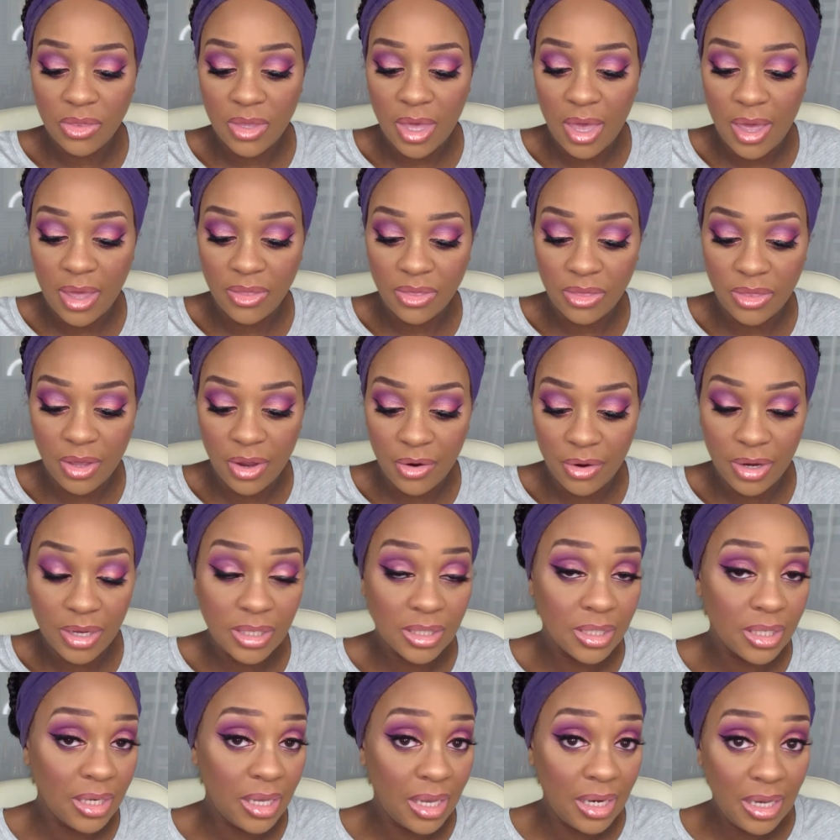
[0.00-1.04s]
that there
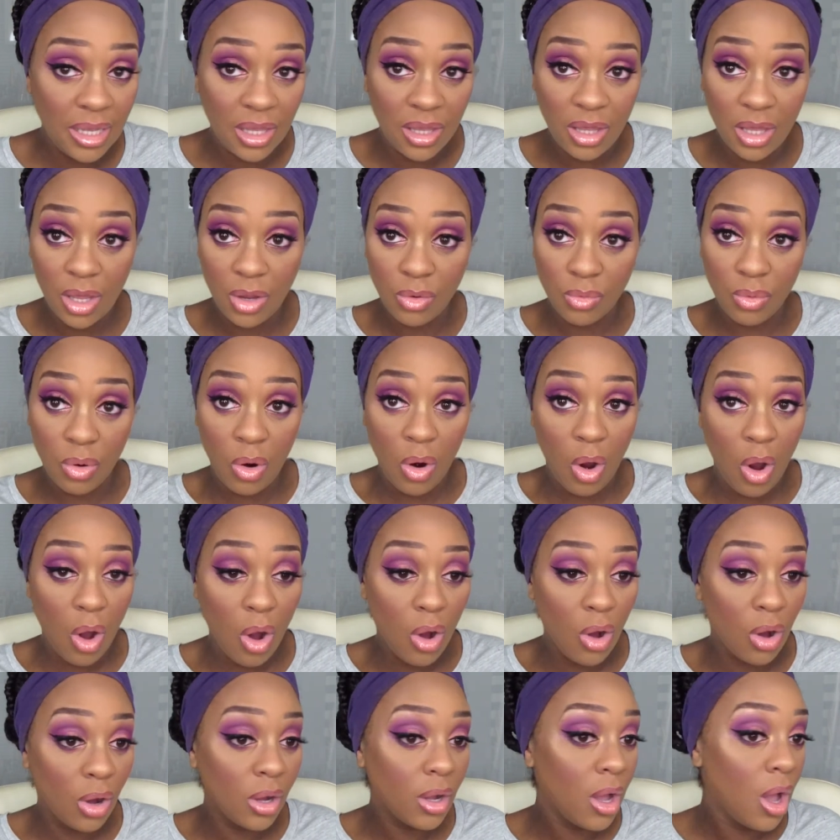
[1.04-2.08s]
isn't anything
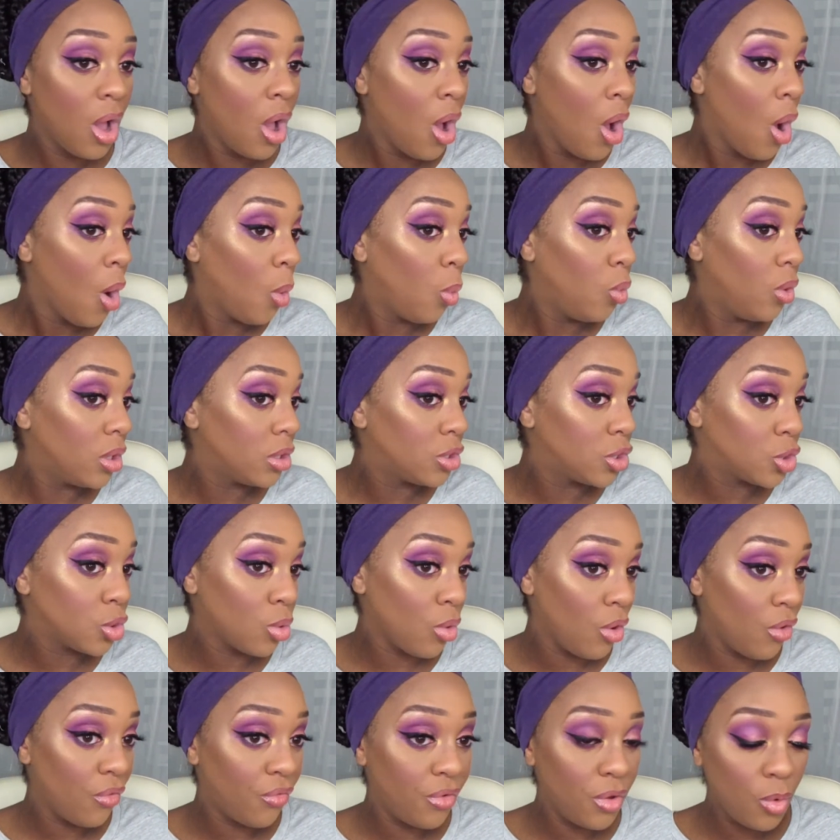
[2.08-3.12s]
wrong with
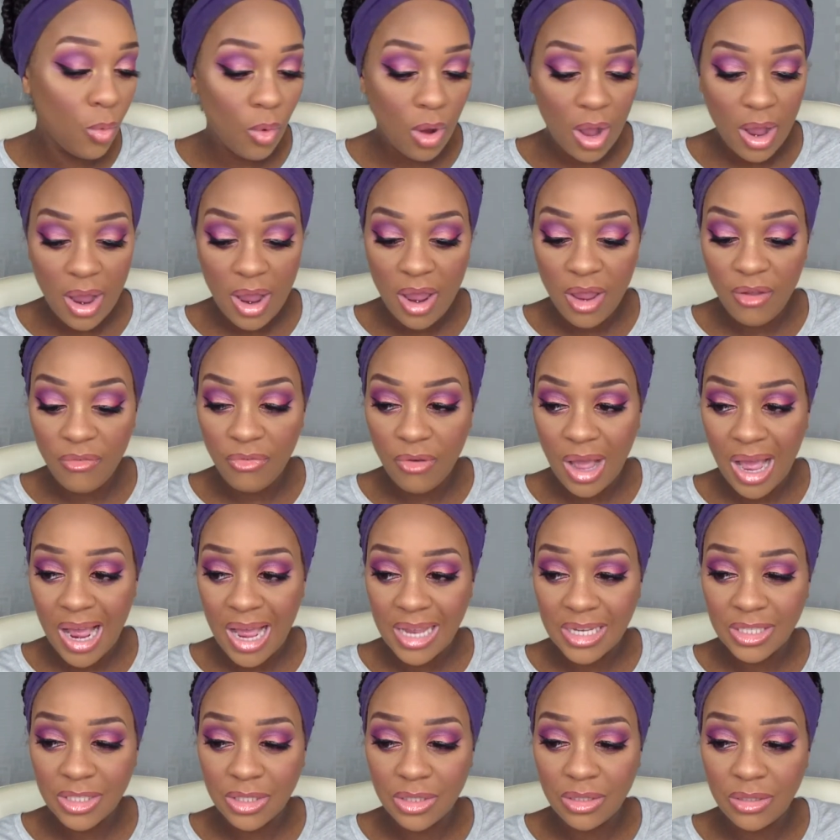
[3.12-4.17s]
Trophy Wife.
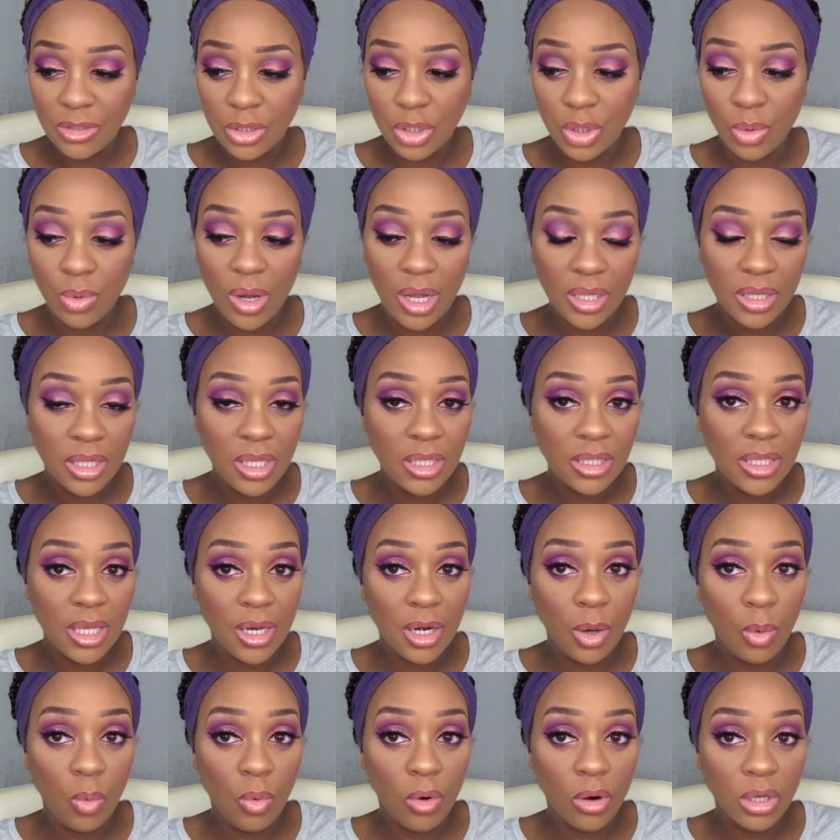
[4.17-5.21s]
I think that
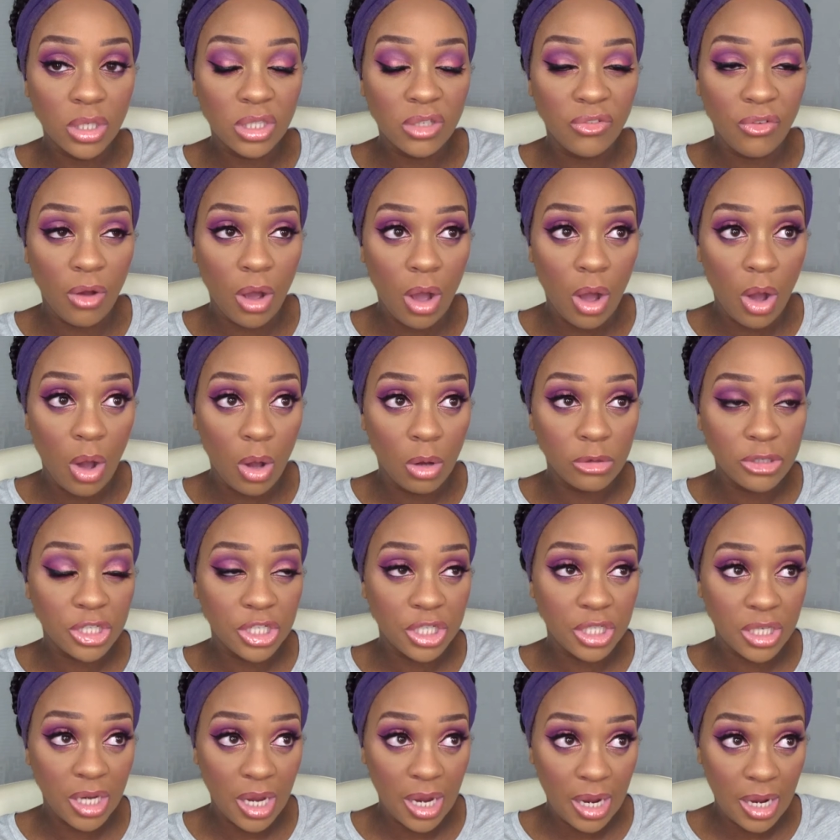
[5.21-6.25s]
it works for all
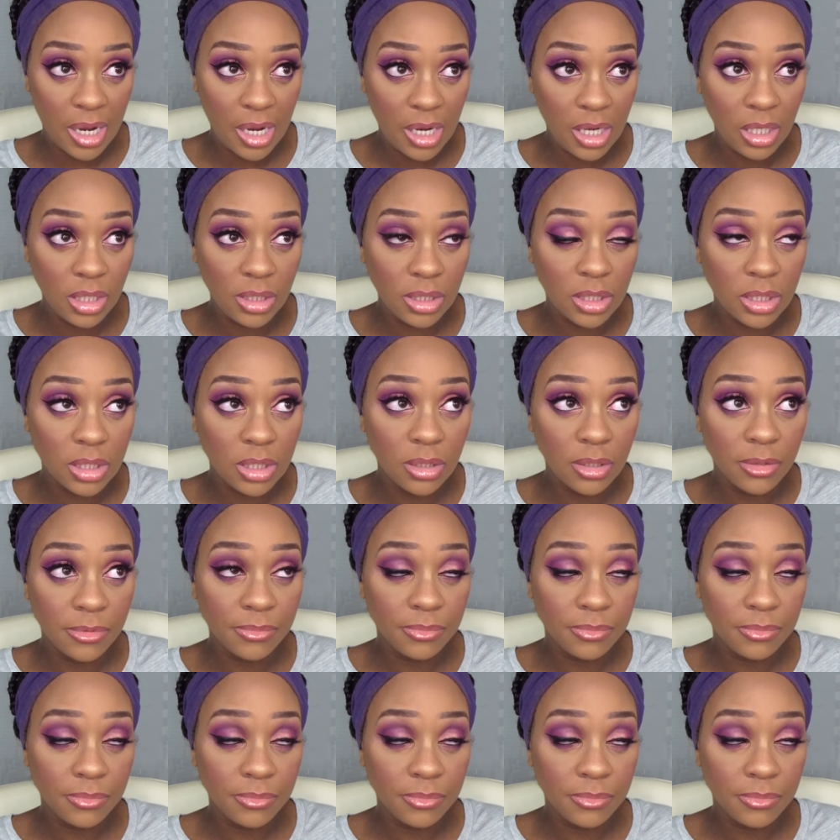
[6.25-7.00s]
shades.